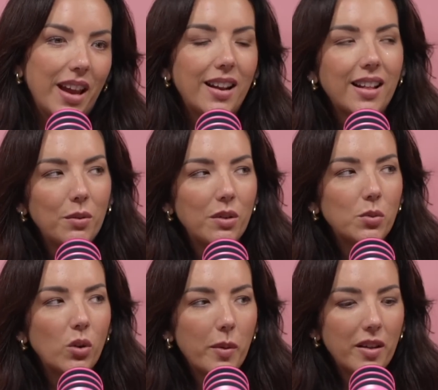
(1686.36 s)
and I think we've
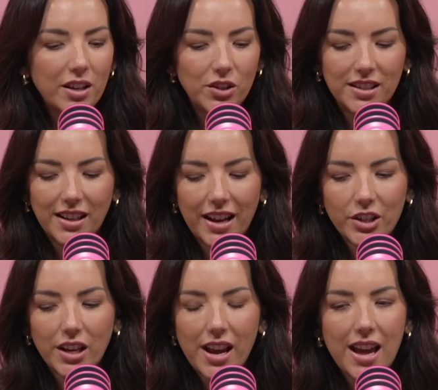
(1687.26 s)
spoke about this recently
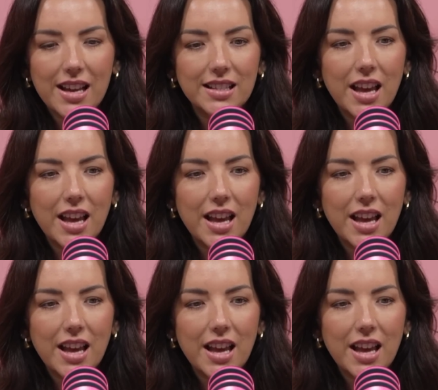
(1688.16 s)
actually, is